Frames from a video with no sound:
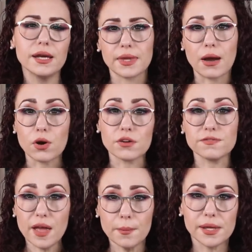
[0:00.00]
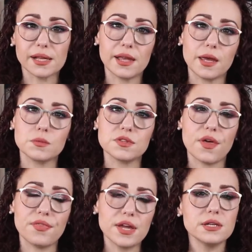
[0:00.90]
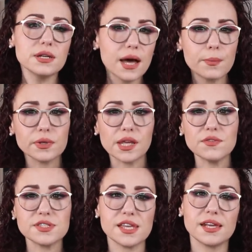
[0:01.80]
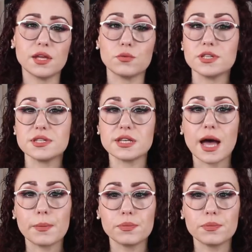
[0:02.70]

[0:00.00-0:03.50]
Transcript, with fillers: Now, her family claimed that they did not believe Sandy would stop